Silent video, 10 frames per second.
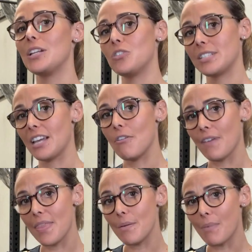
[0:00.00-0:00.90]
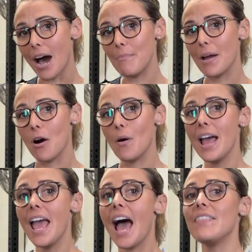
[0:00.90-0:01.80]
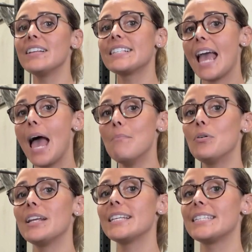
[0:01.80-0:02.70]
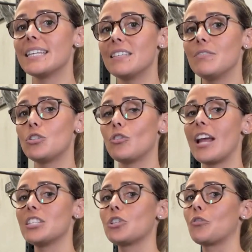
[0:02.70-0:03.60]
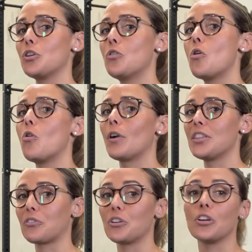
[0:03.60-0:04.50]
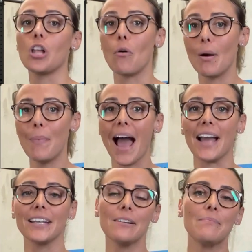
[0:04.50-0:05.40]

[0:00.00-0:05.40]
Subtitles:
yourself and the barbell, and this can put excessive stress through your core and through your lower back.